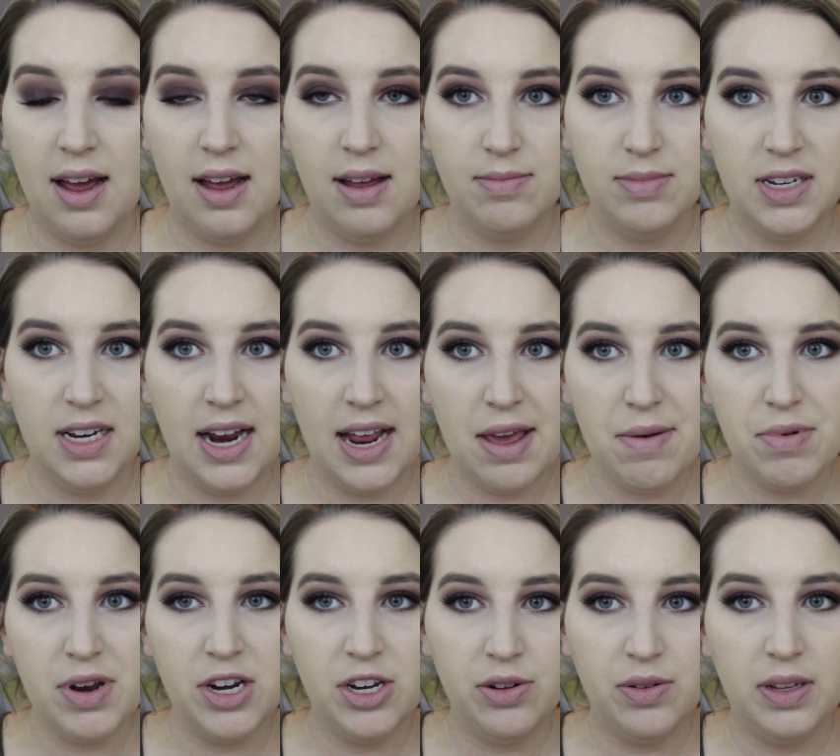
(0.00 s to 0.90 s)
Um, today I'm
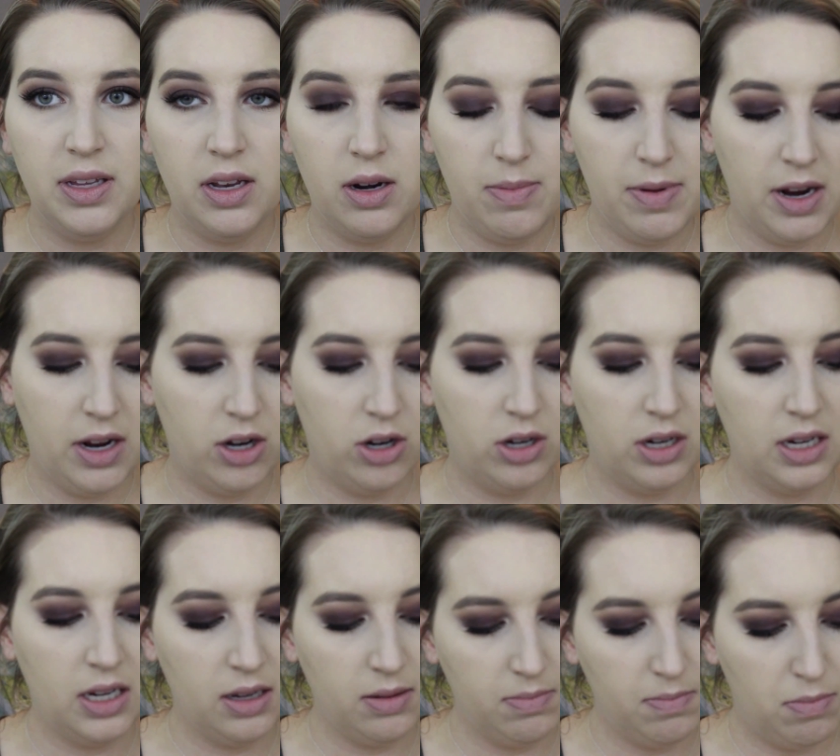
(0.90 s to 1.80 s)
going to do a little bit of
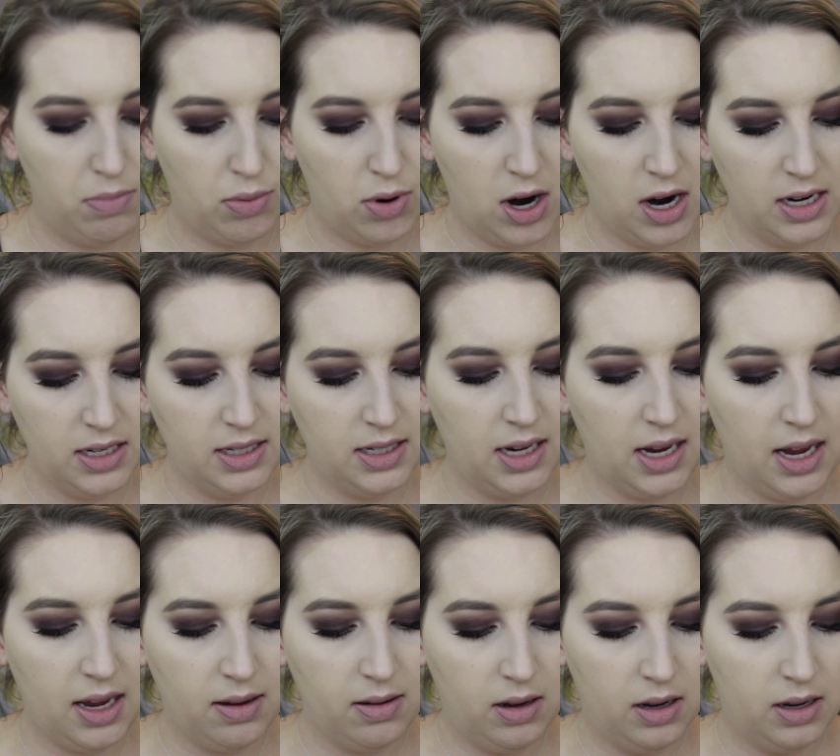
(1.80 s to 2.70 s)
cream
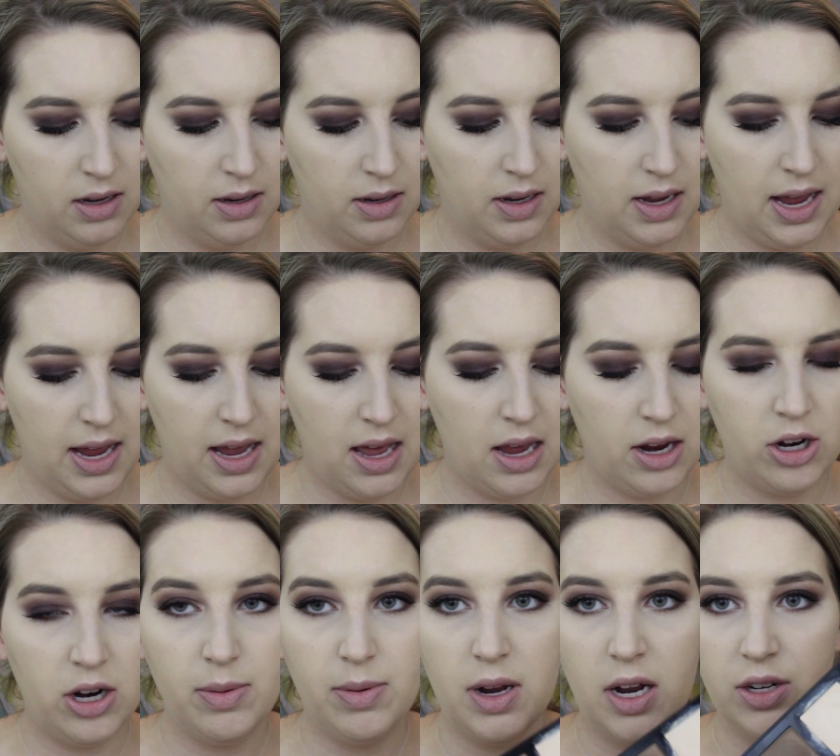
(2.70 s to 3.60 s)
bronzing
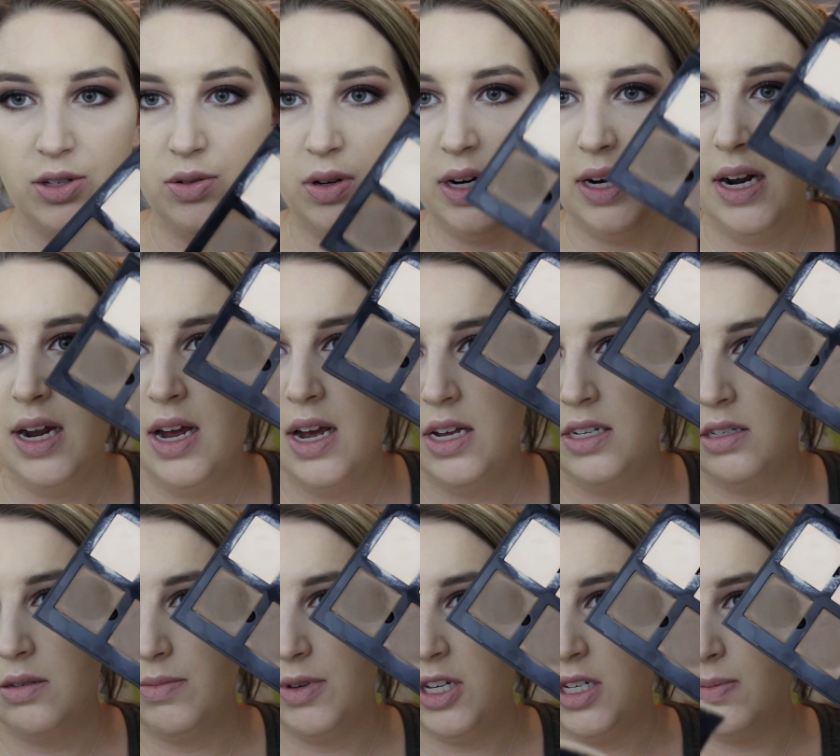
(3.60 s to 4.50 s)
and cream contour.
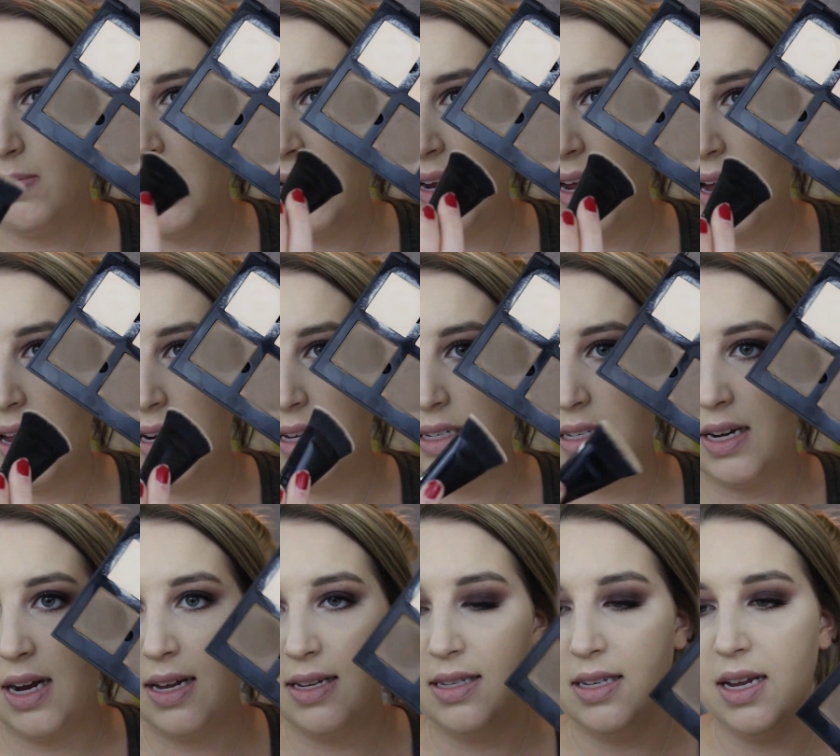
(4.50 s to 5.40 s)
So I'm going to use my
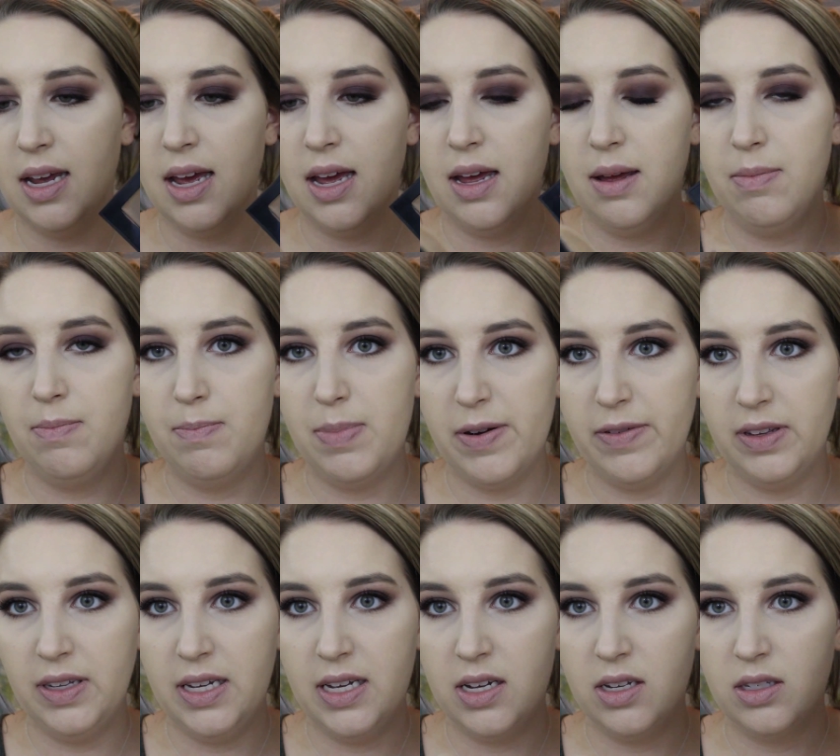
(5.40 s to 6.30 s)
Anastasia
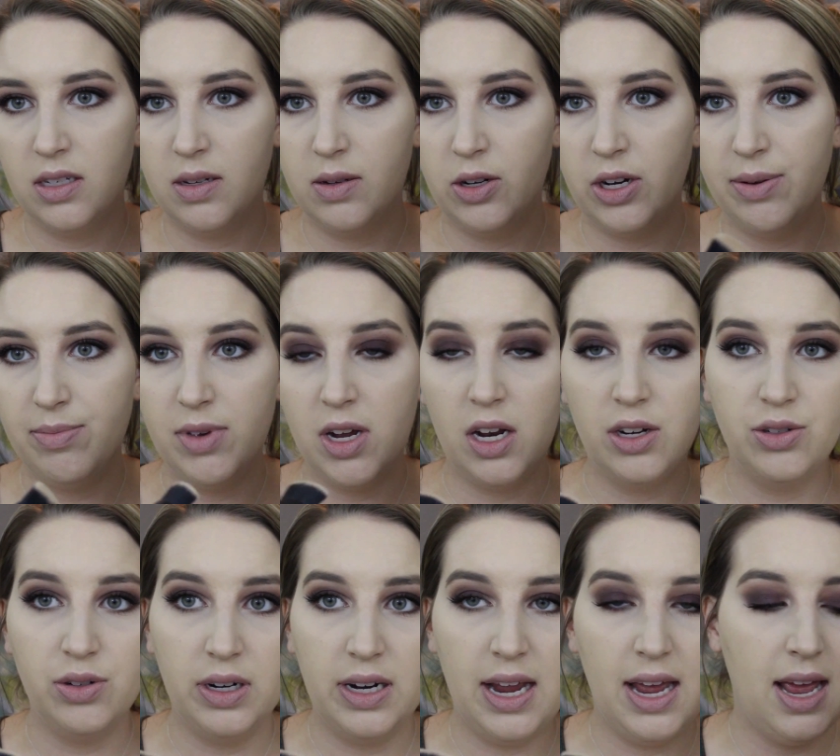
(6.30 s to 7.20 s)
Beverly Hills Cream
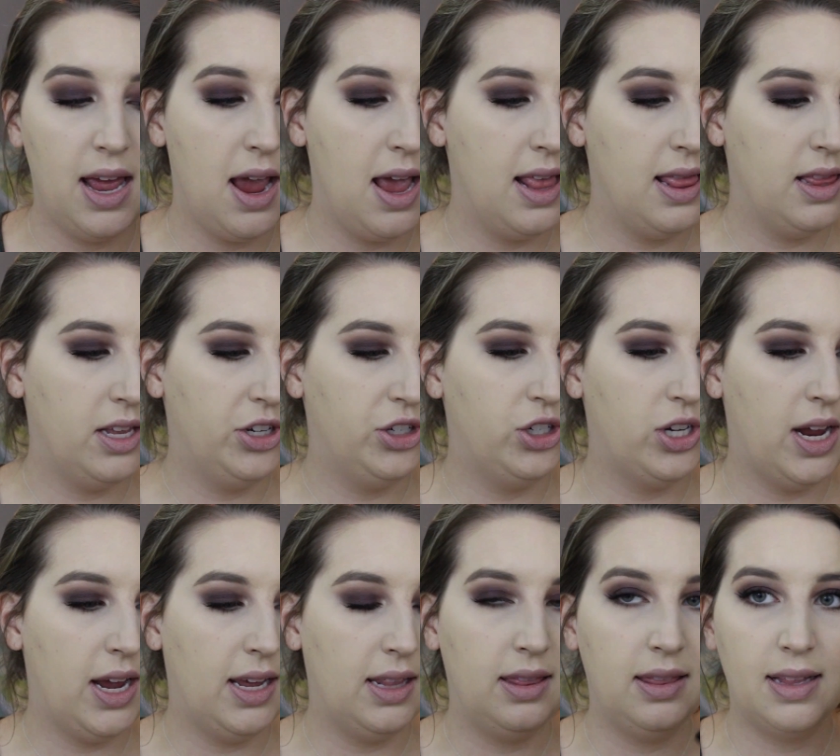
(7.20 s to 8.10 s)
Contour Kit in the
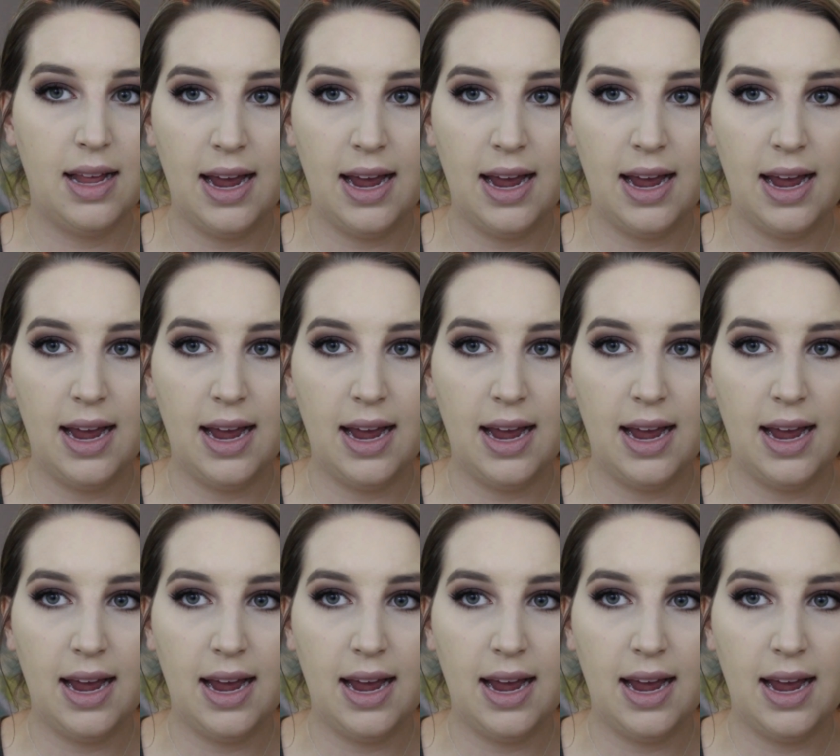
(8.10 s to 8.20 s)
shade